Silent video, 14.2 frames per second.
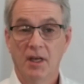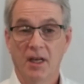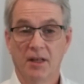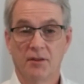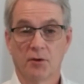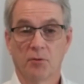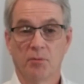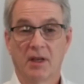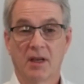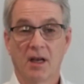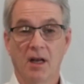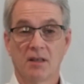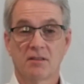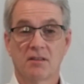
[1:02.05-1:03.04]
and they'll be
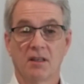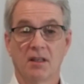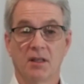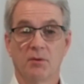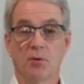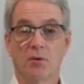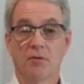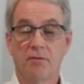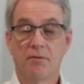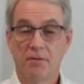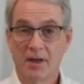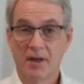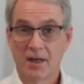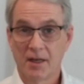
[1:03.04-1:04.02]
constantly
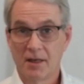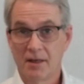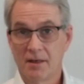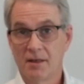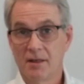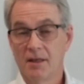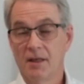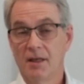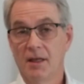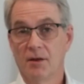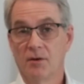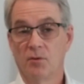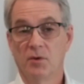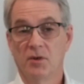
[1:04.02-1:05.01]
refined
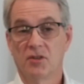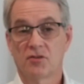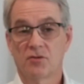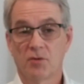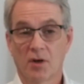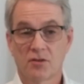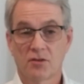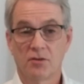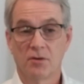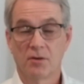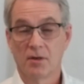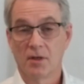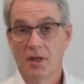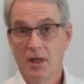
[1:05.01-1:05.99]
and
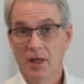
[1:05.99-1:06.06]
restructured